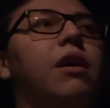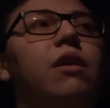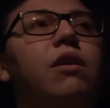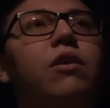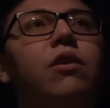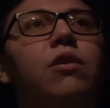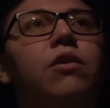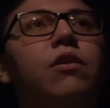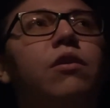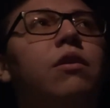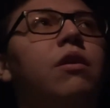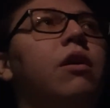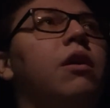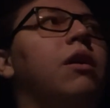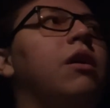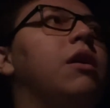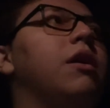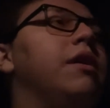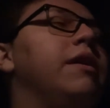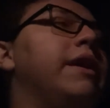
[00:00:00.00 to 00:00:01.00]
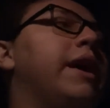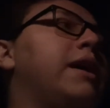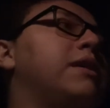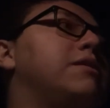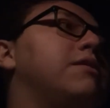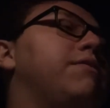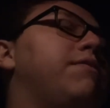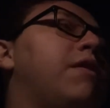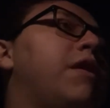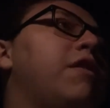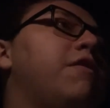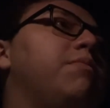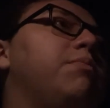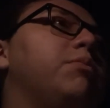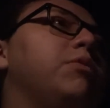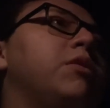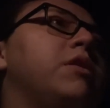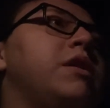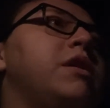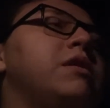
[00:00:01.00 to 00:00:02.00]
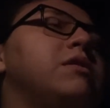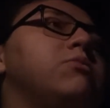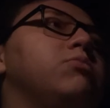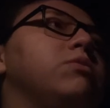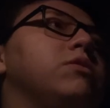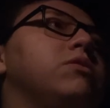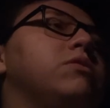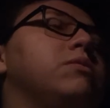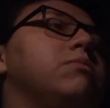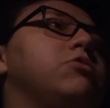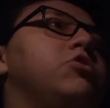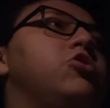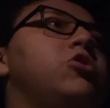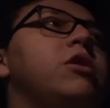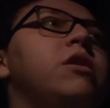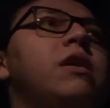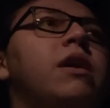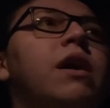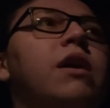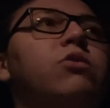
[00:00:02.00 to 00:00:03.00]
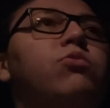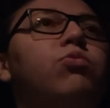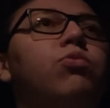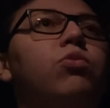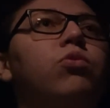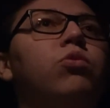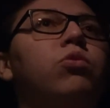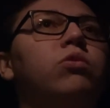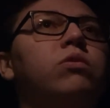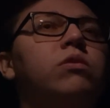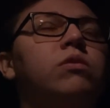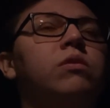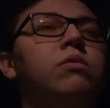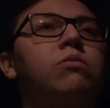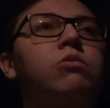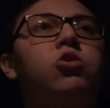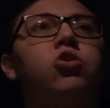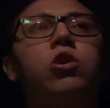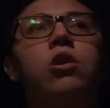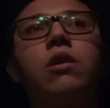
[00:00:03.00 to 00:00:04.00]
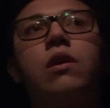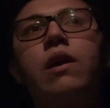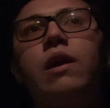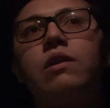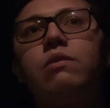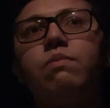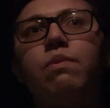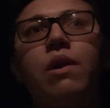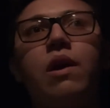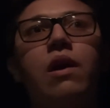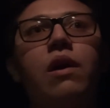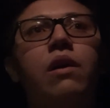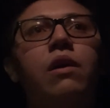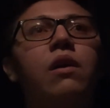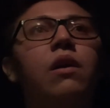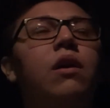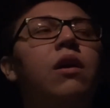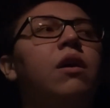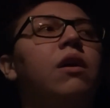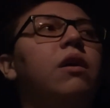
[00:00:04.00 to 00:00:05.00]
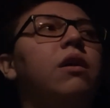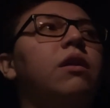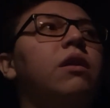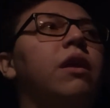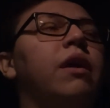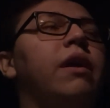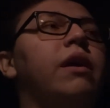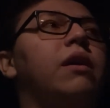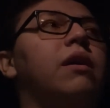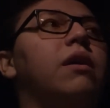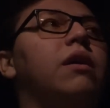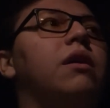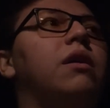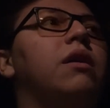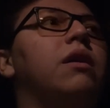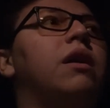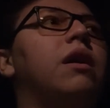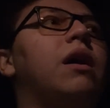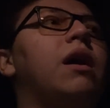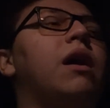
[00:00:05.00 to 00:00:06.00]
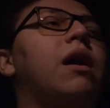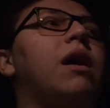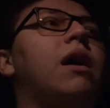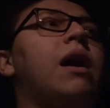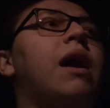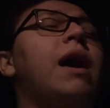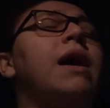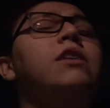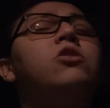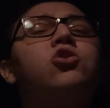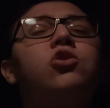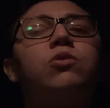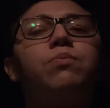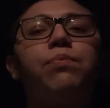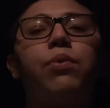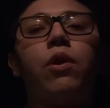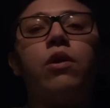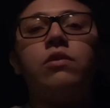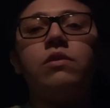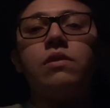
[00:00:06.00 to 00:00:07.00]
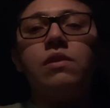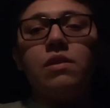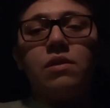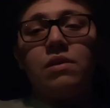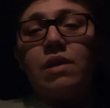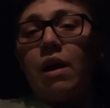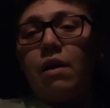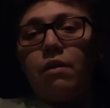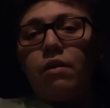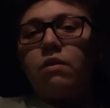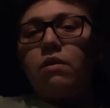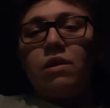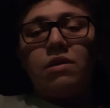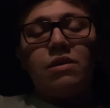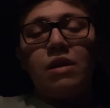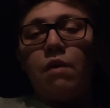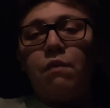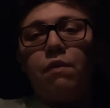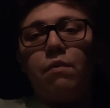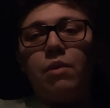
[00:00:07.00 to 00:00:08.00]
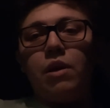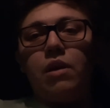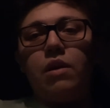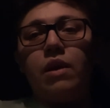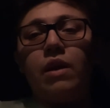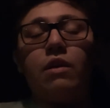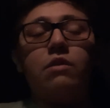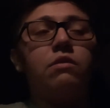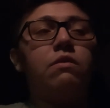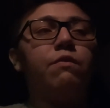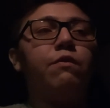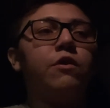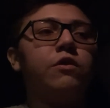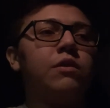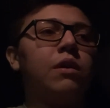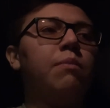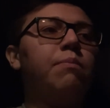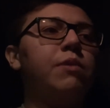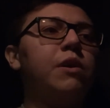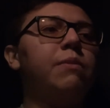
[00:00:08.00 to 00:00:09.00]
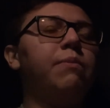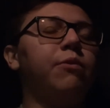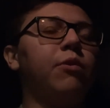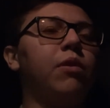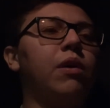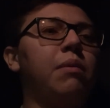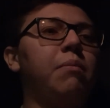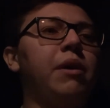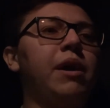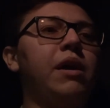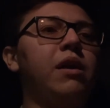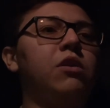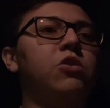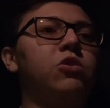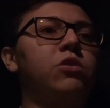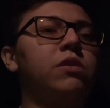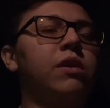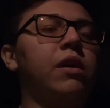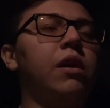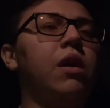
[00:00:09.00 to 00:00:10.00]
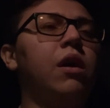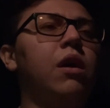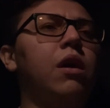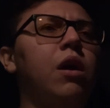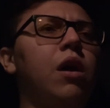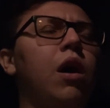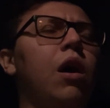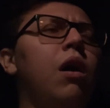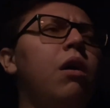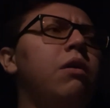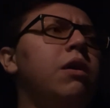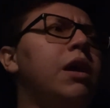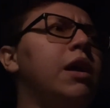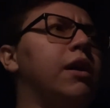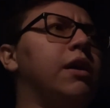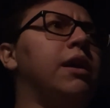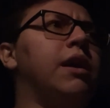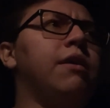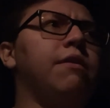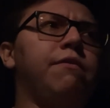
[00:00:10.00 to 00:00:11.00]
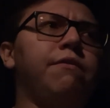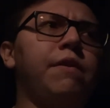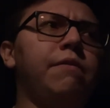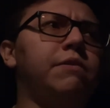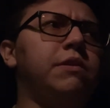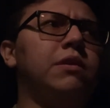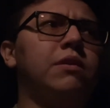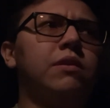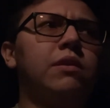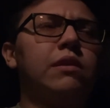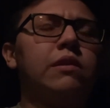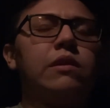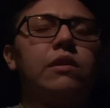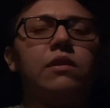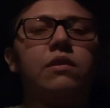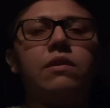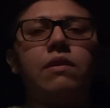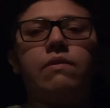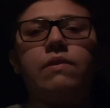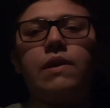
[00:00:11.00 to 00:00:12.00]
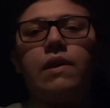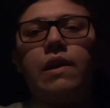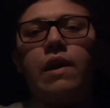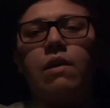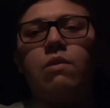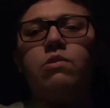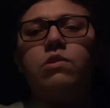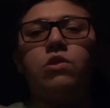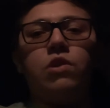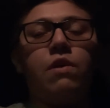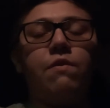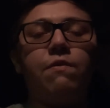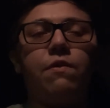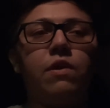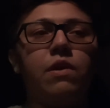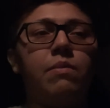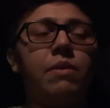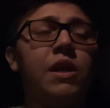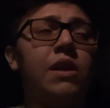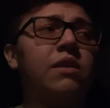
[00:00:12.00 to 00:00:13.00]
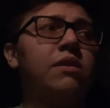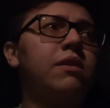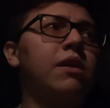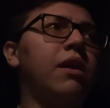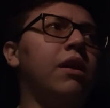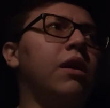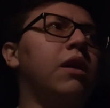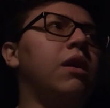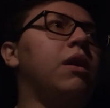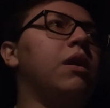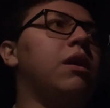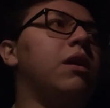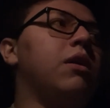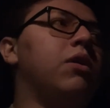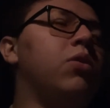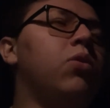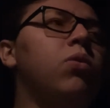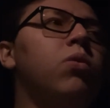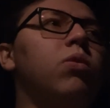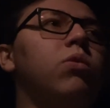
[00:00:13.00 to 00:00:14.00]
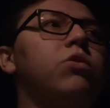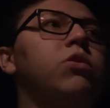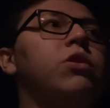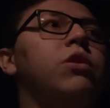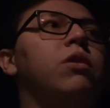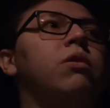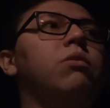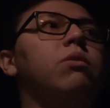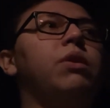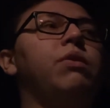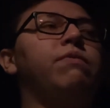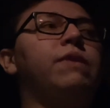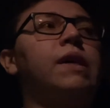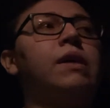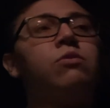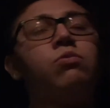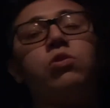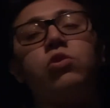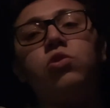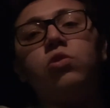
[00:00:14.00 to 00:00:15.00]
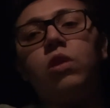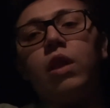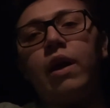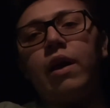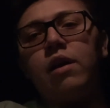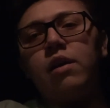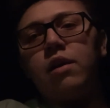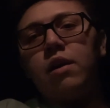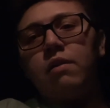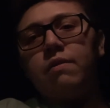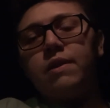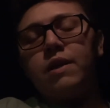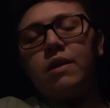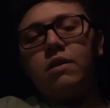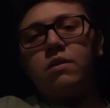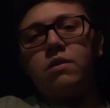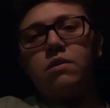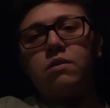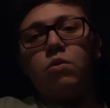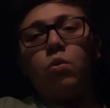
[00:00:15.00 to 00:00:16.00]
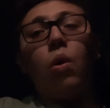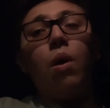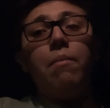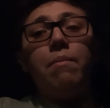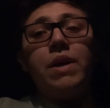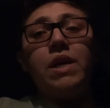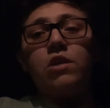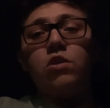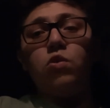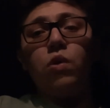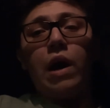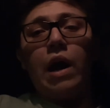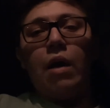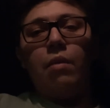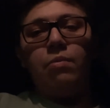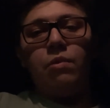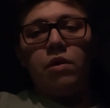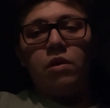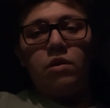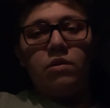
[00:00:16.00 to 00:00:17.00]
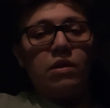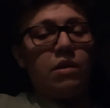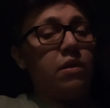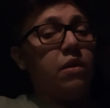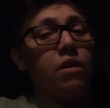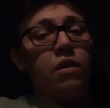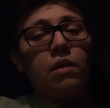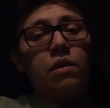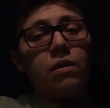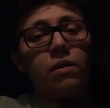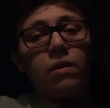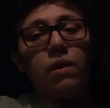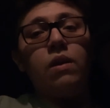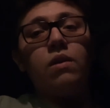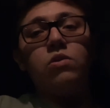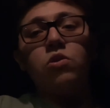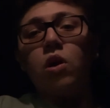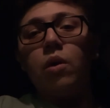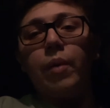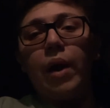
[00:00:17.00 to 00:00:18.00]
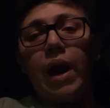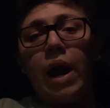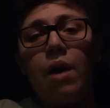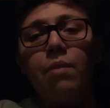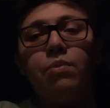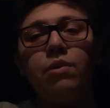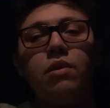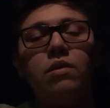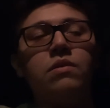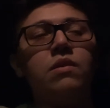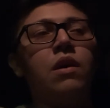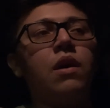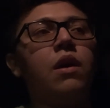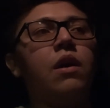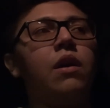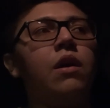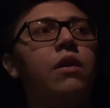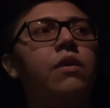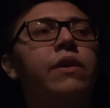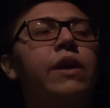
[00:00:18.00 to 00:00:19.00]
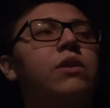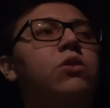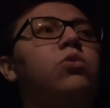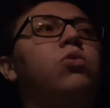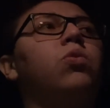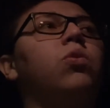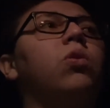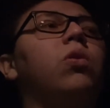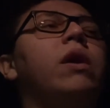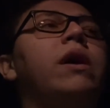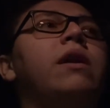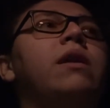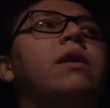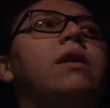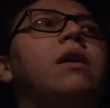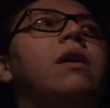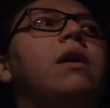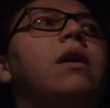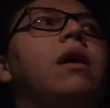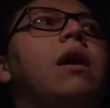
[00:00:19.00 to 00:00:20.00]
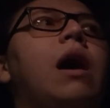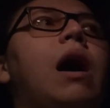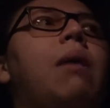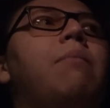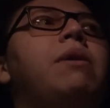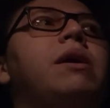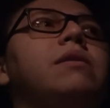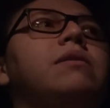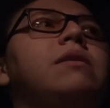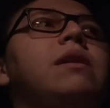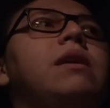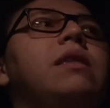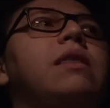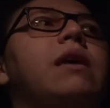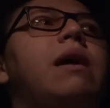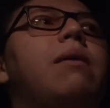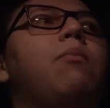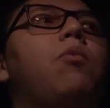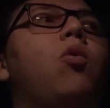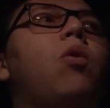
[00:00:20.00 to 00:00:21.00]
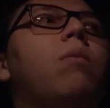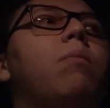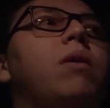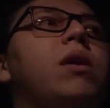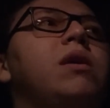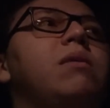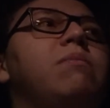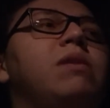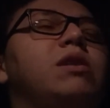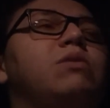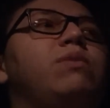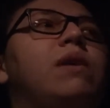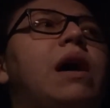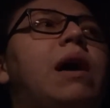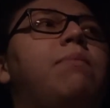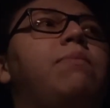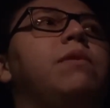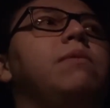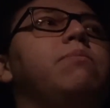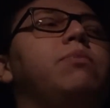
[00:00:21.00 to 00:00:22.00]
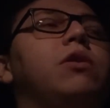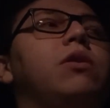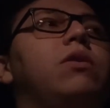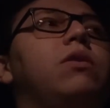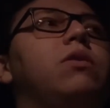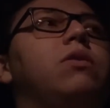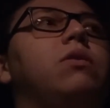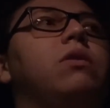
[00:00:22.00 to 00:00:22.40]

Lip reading: at another 9-to-5 place with some shitty ass rules and some shitty ass pay. Like, I just personally, it's not for me. Like, for some people at my age, it's like, oh yeah, getting 15, 16, 17 an hour is enough for them. And it's like, cool, you know, if that's what you like, if that's what makes you happy, because at the end of the day, it's all about happiness, that's cool. And I'm not saying that more money makes me happy, but